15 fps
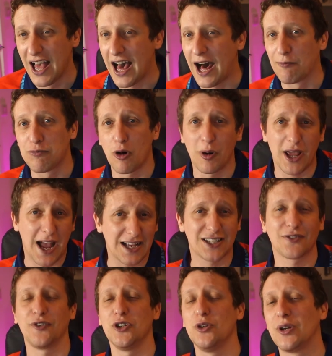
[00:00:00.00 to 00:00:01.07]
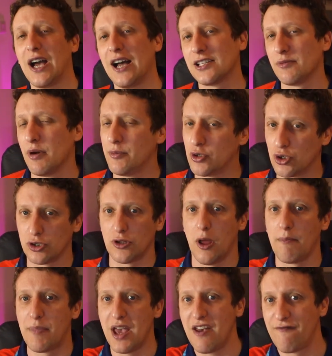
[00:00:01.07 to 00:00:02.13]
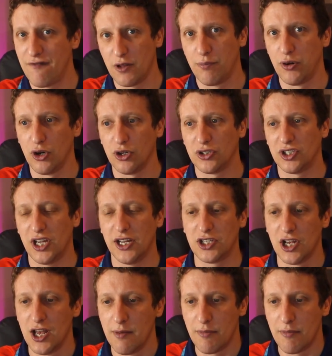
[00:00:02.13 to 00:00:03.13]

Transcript: I'll probably ask for you guys to maybe just pay for the postage,